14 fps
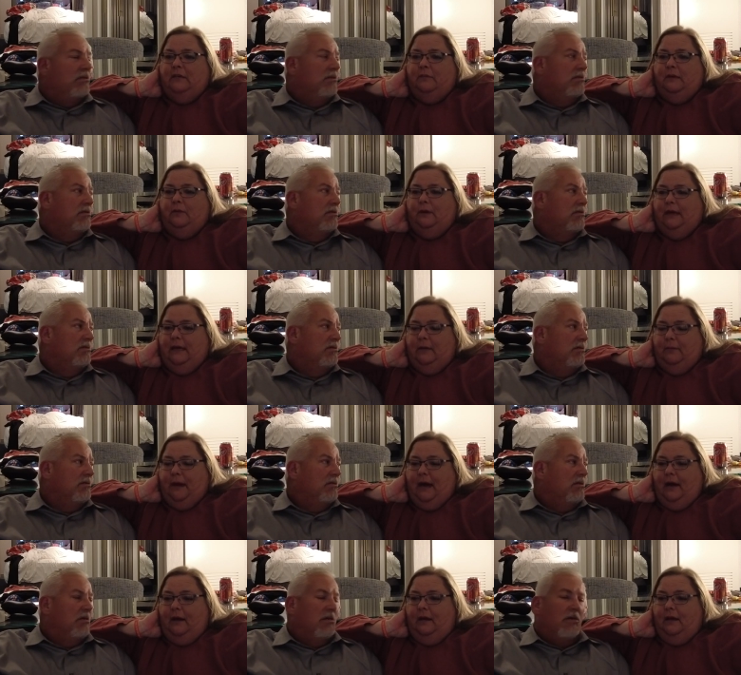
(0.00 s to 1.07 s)
Speaker 1: to be weak
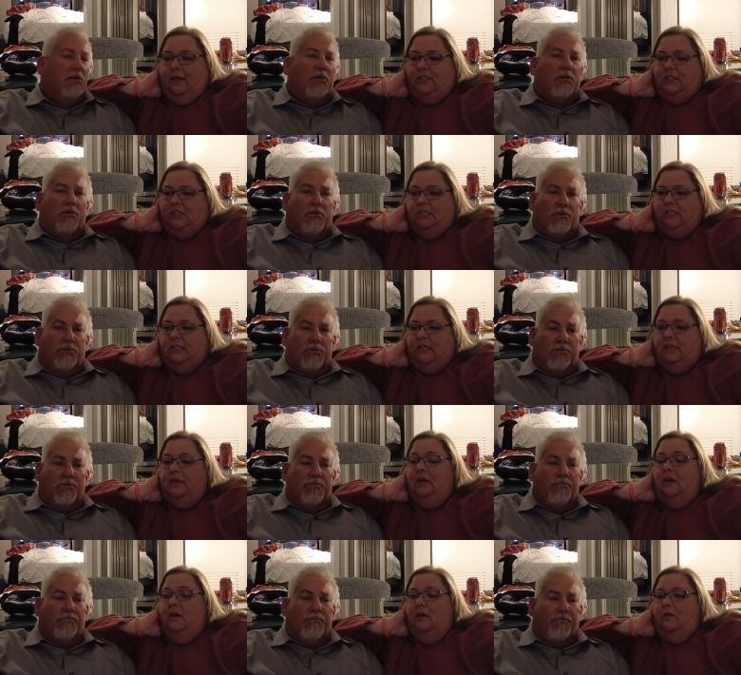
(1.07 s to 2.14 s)
about it. It's just that
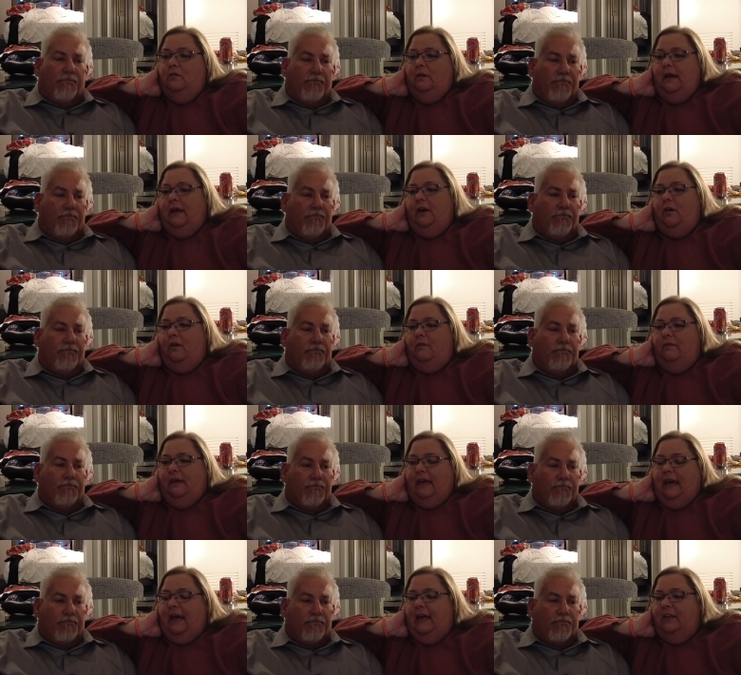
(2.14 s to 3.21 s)
when I go on
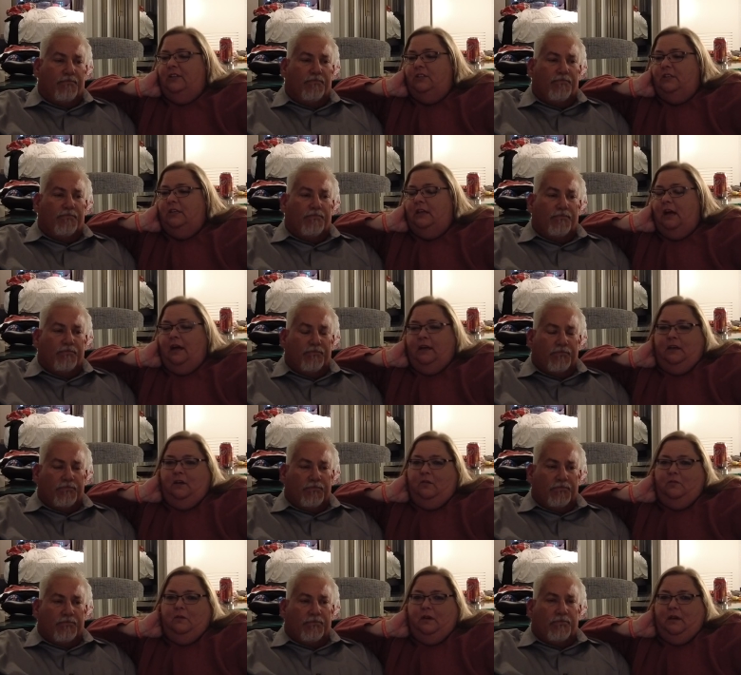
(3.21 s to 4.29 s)
vacation, I
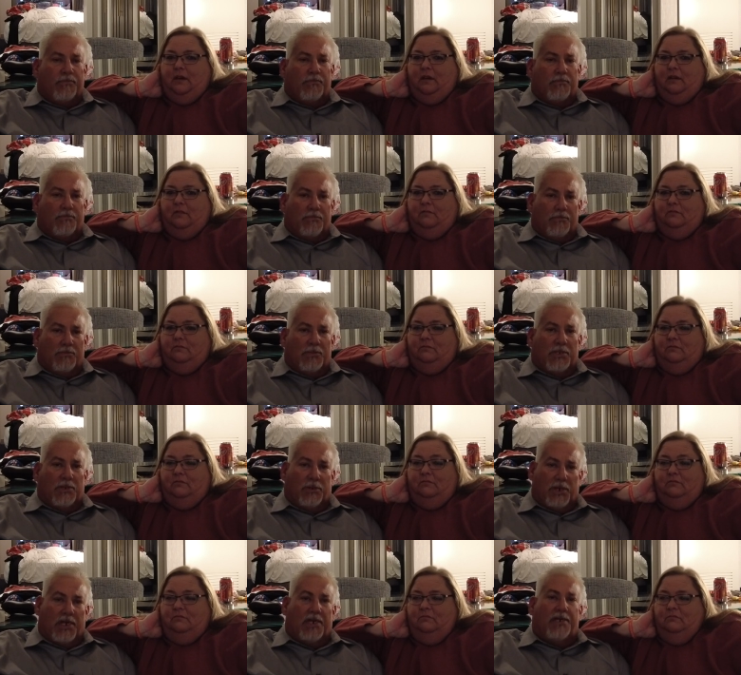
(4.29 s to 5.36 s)
don't want to.
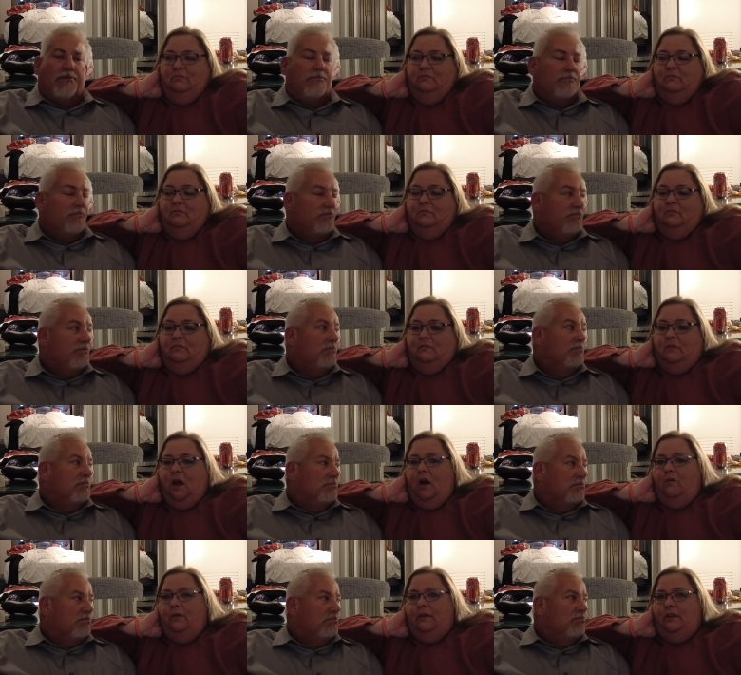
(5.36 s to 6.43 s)
Speaker 2: Right.
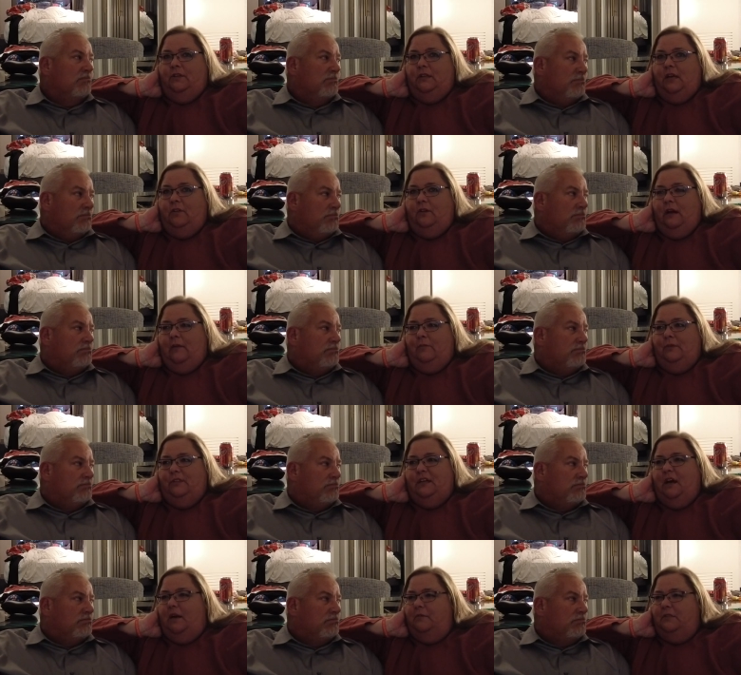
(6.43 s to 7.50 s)
Speaker 1: Not when there's other ample
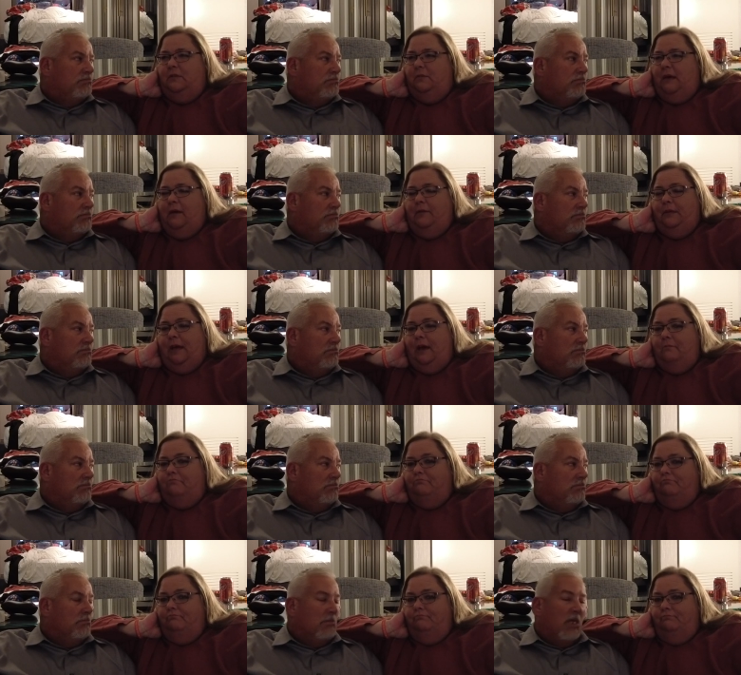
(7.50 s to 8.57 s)
times to be able to come.
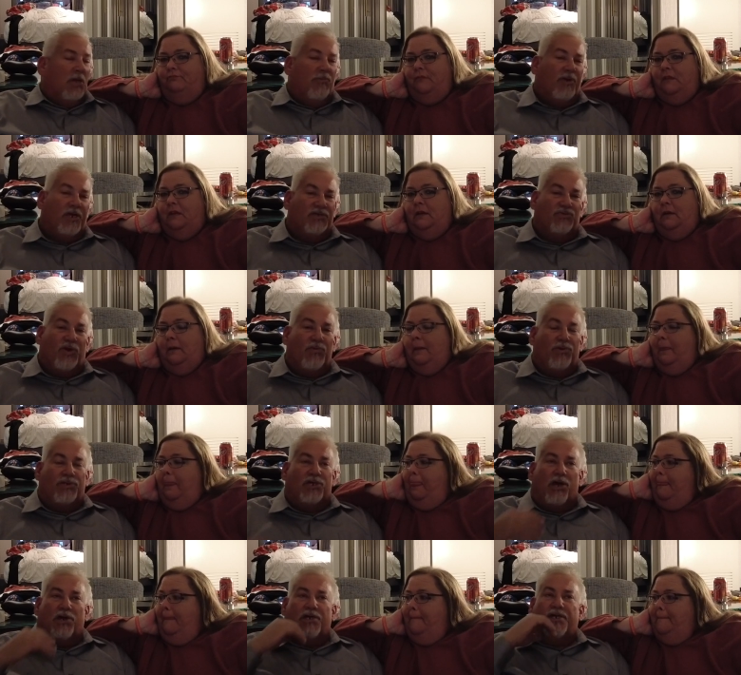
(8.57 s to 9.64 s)
Speaker 2: Because we were
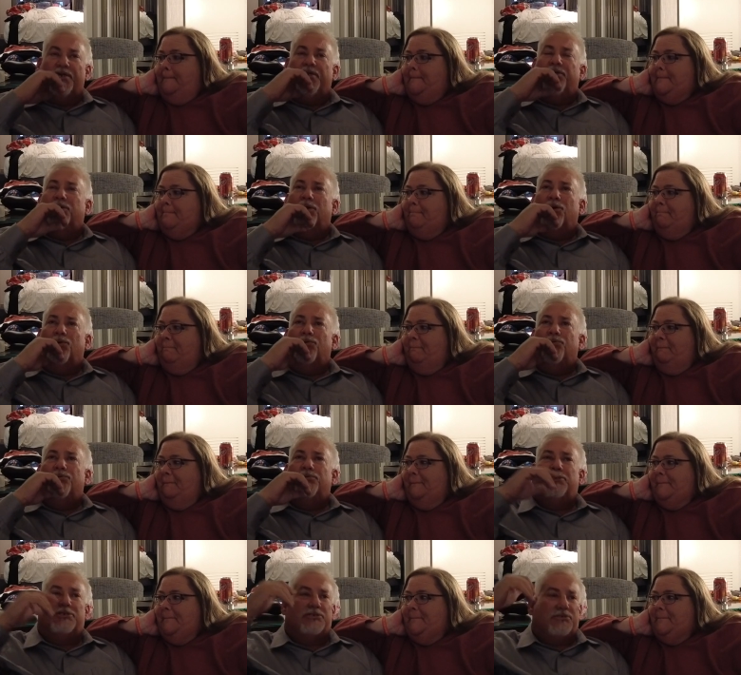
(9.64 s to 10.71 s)
talking, you know,
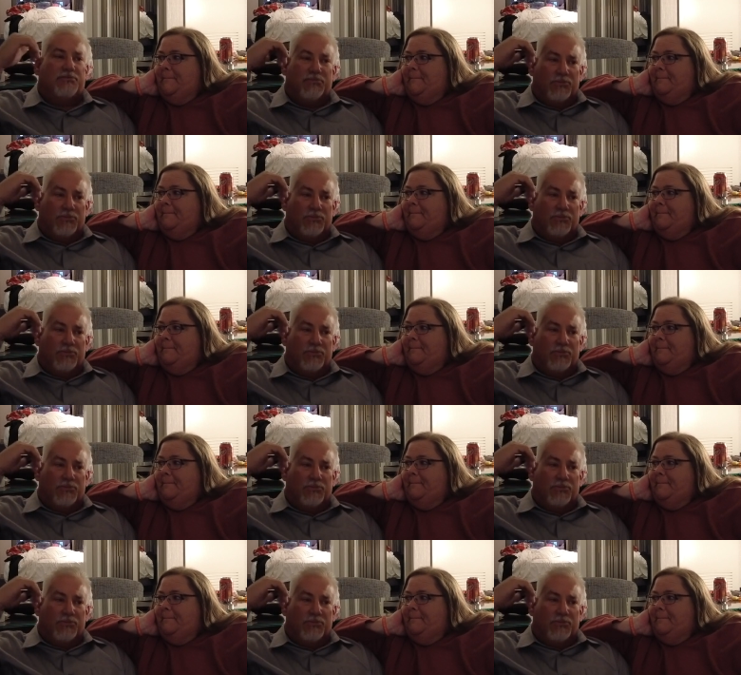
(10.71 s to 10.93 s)
just